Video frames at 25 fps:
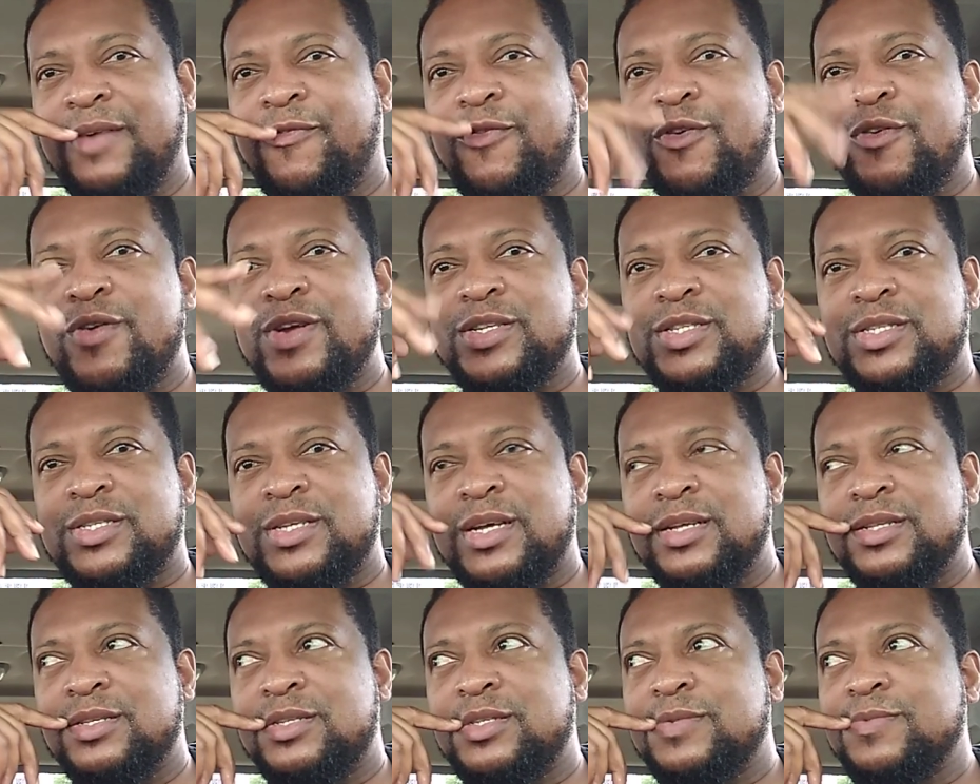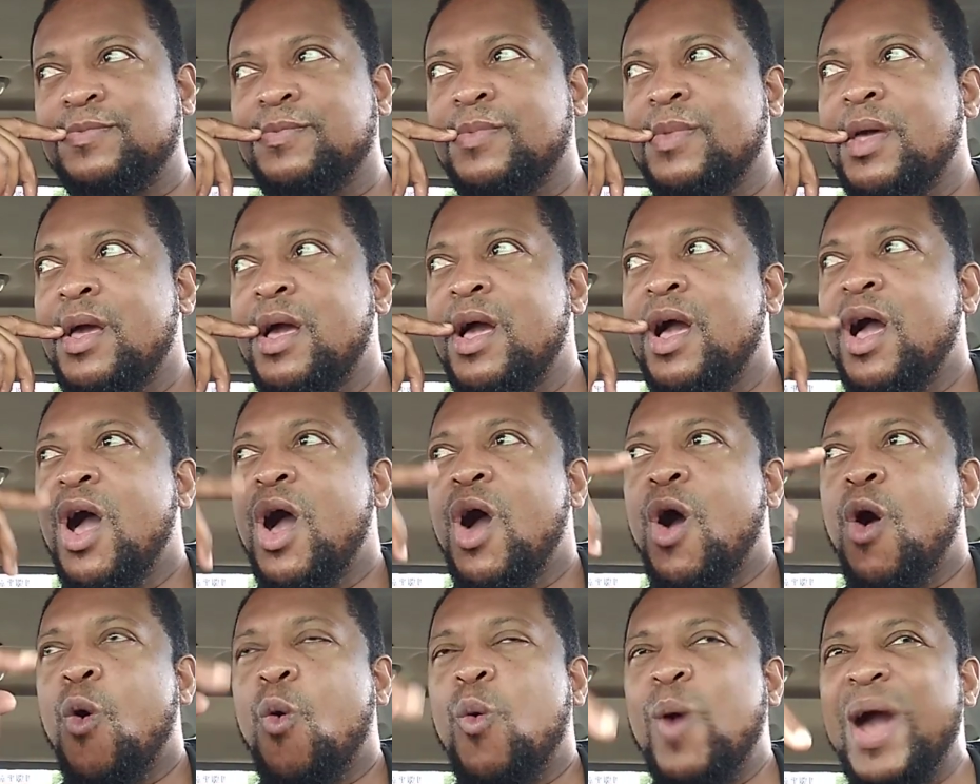For instance,
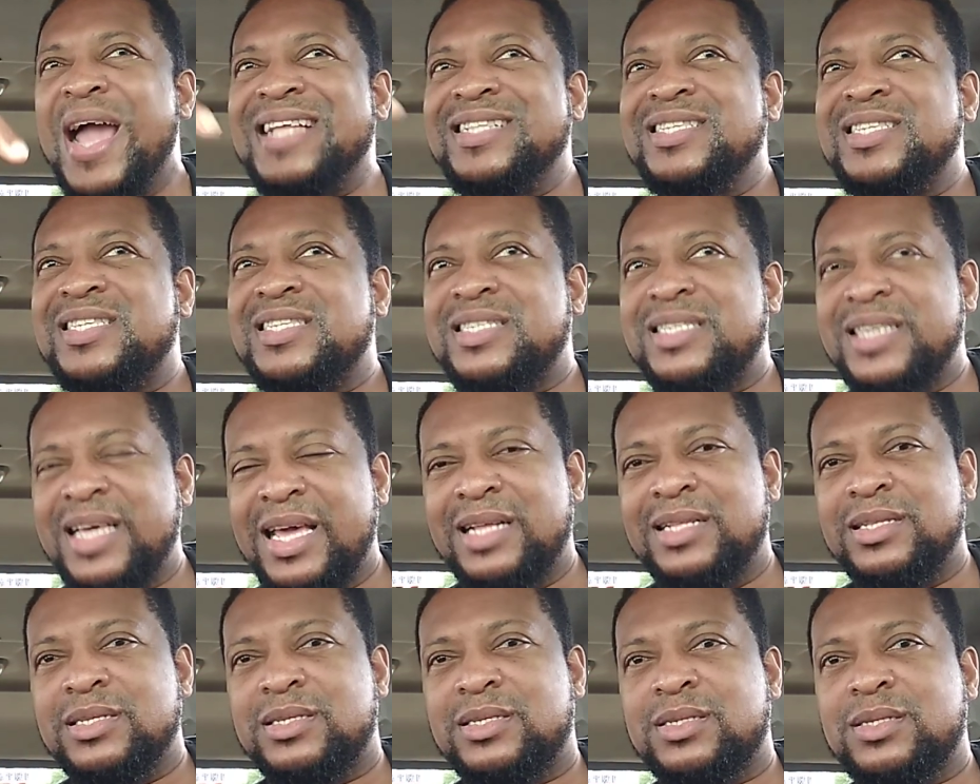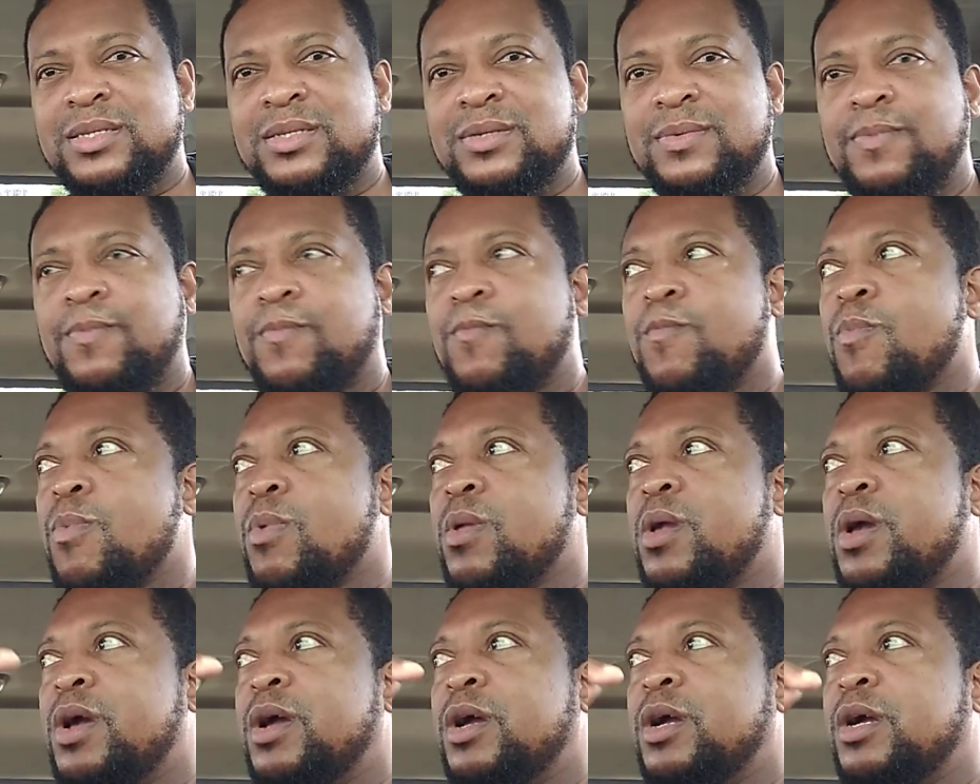when since
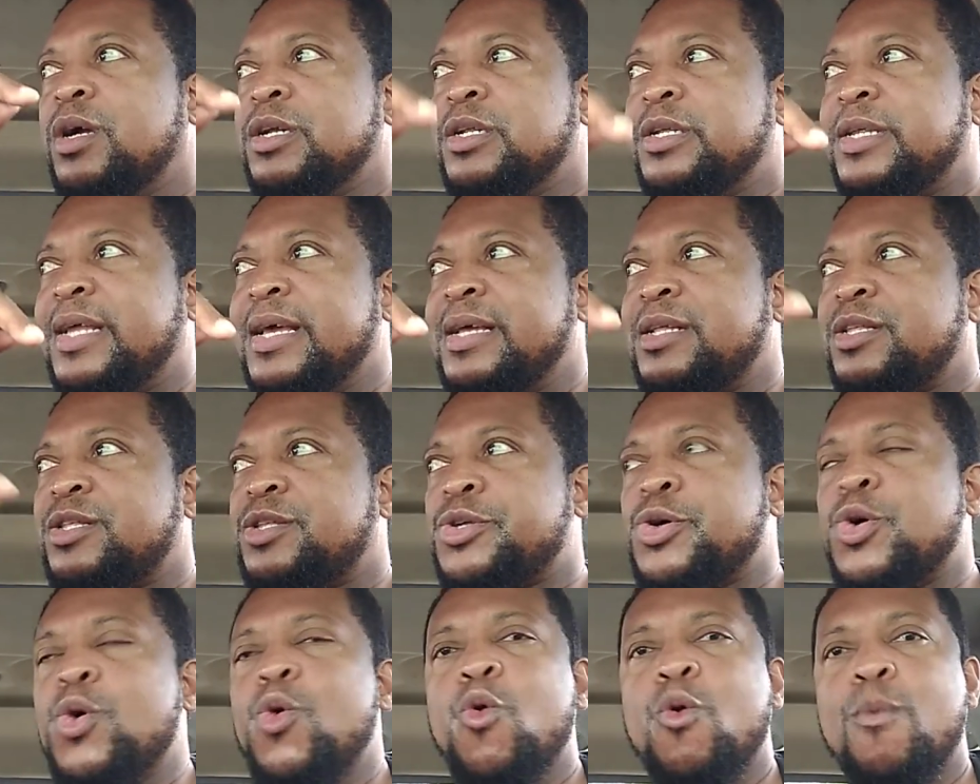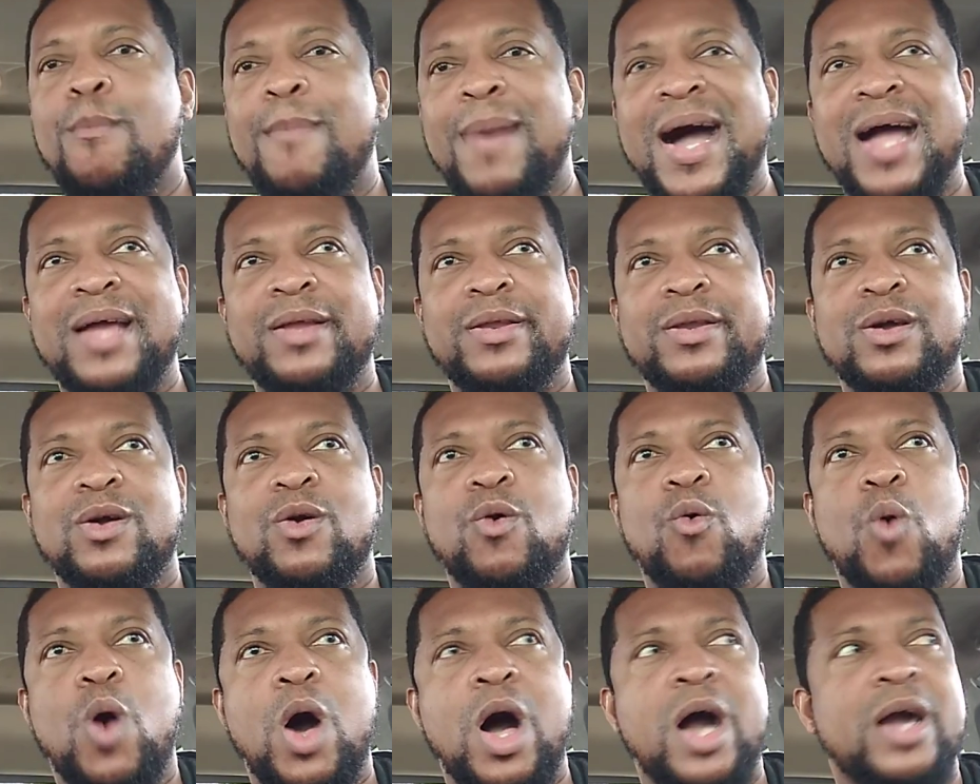did two men
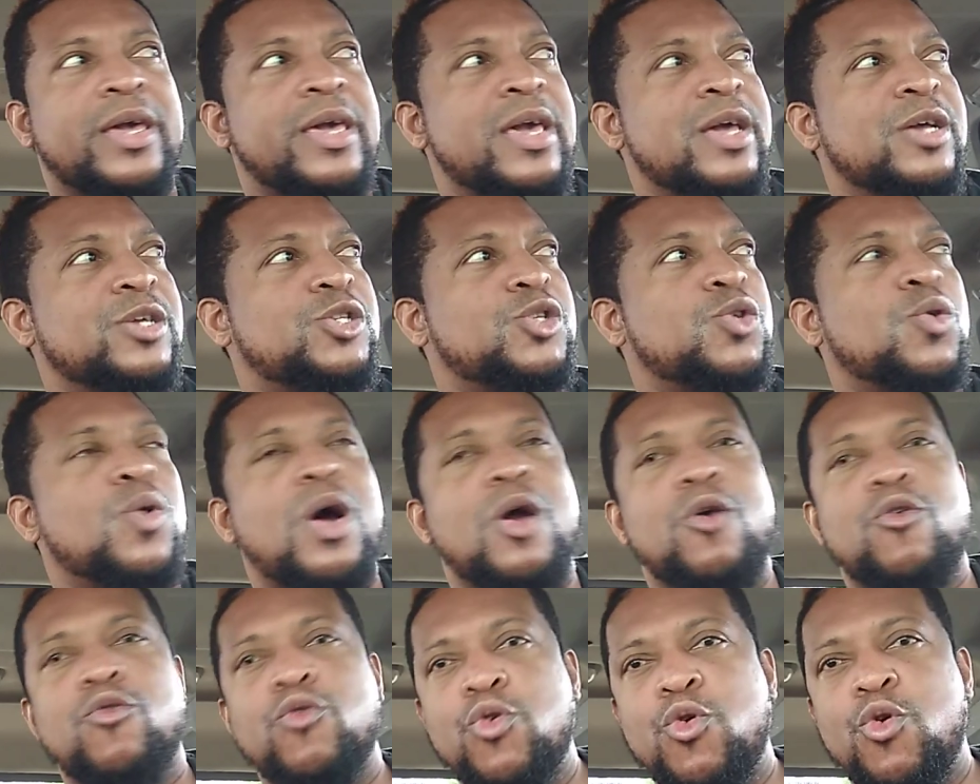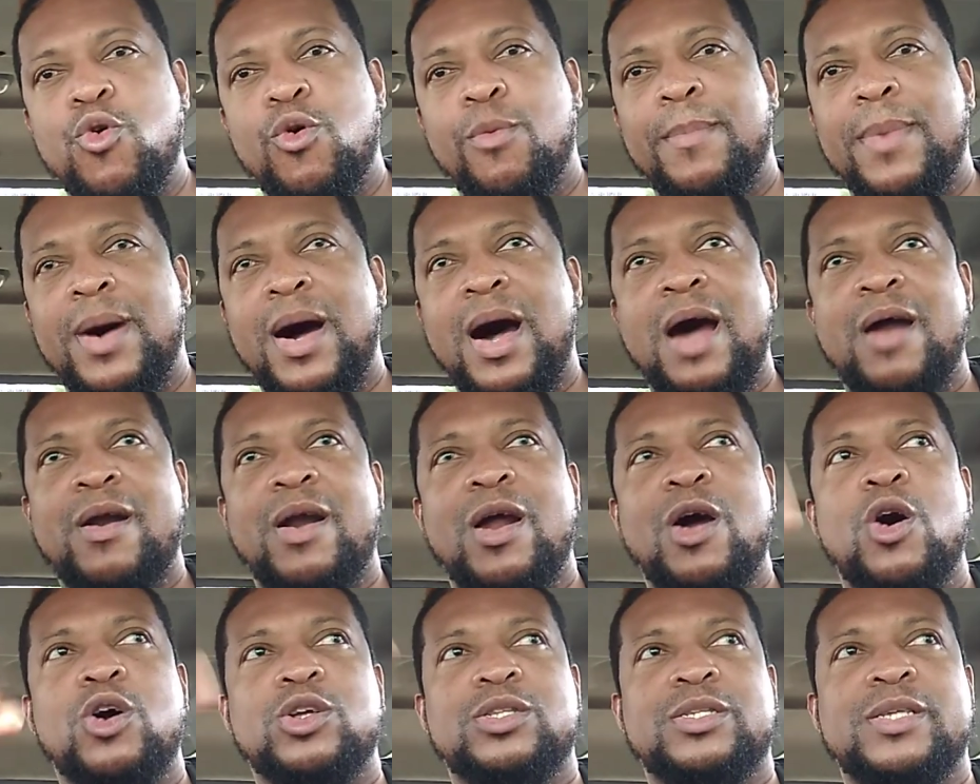walking to a room or
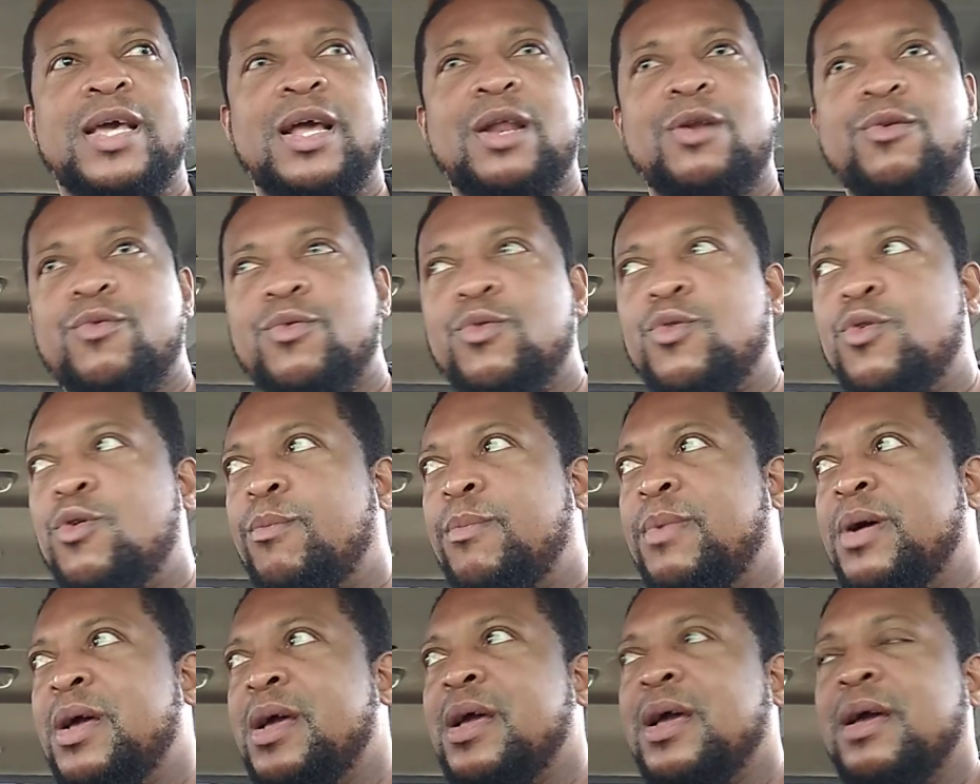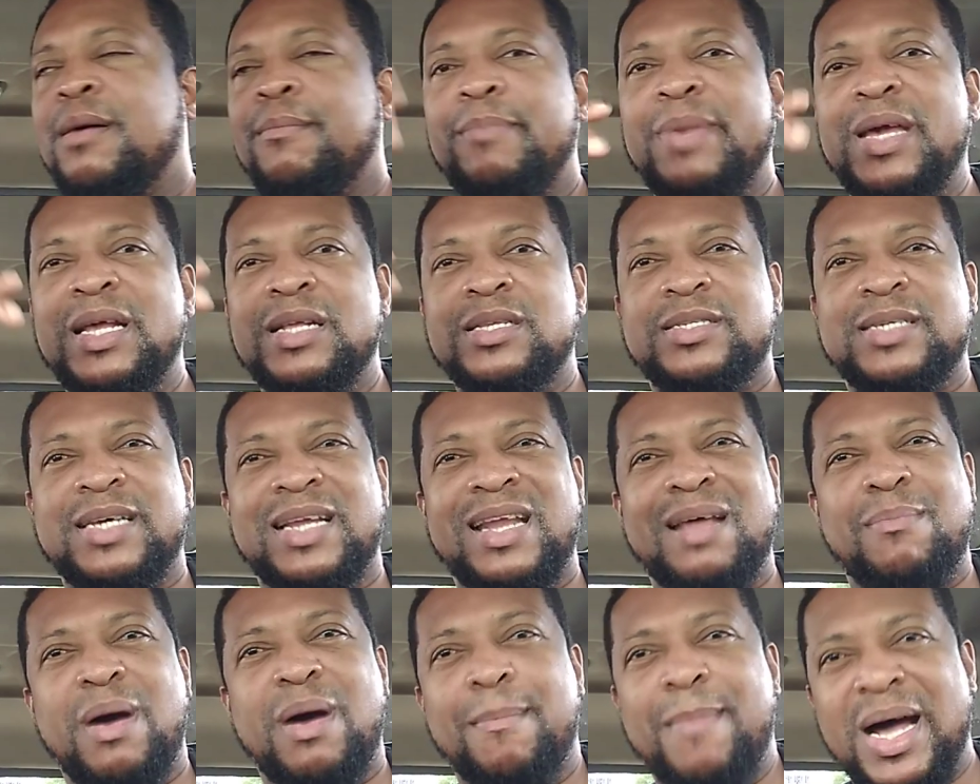a hotel room mean to
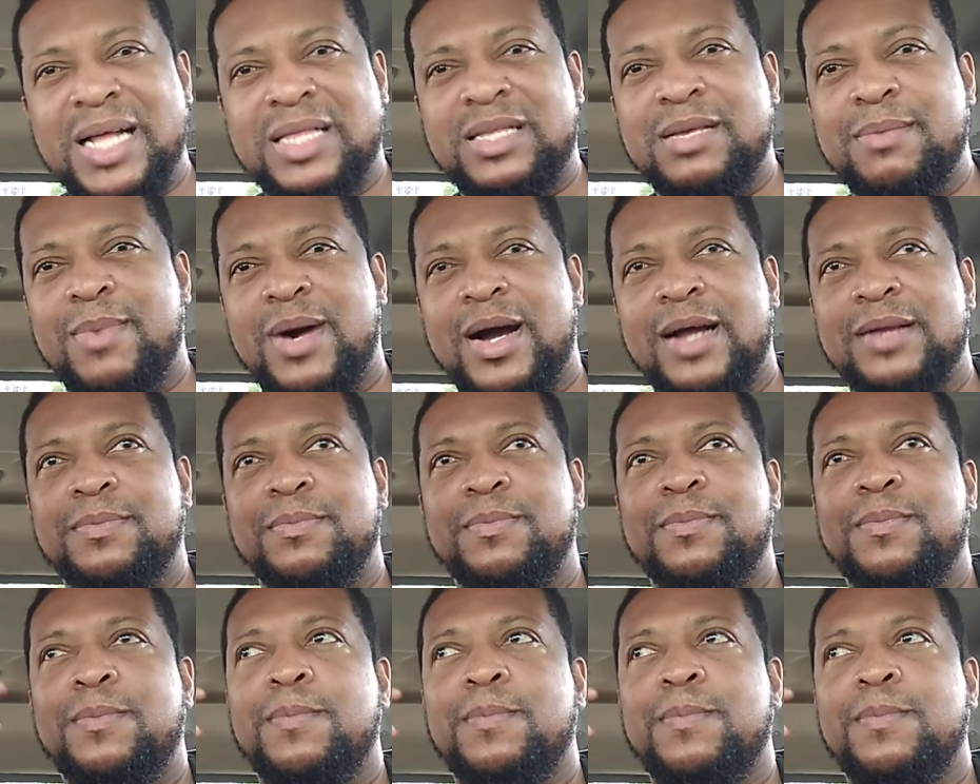them a Batman?